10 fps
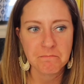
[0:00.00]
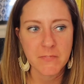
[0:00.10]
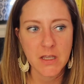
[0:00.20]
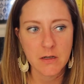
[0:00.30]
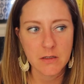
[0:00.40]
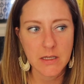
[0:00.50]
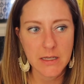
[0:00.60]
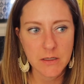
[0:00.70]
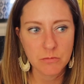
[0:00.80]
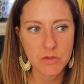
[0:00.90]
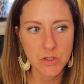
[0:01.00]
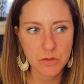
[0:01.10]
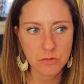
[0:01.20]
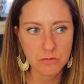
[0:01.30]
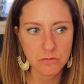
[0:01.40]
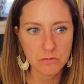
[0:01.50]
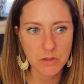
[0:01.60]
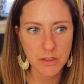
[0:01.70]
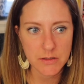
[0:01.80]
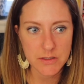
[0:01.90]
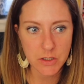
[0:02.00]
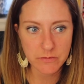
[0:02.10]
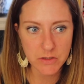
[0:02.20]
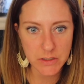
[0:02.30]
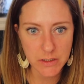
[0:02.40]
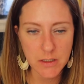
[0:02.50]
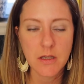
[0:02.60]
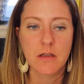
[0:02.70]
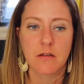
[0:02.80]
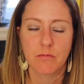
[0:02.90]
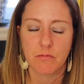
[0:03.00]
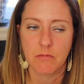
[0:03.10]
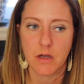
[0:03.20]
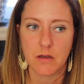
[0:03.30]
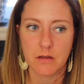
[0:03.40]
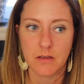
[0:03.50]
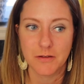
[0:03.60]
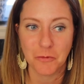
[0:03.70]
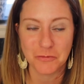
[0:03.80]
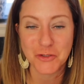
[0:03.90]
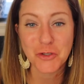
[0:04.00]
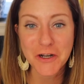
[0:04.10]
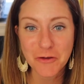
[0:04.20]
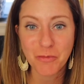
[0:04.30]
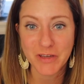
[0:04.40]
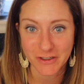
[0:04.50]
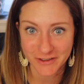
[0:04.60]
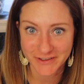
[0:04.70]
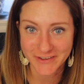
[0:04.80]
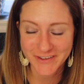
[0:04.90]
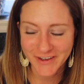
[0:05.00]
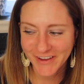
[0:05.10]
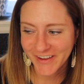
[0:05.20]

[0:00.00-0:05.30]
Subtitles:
and came to a discovery in almost trial period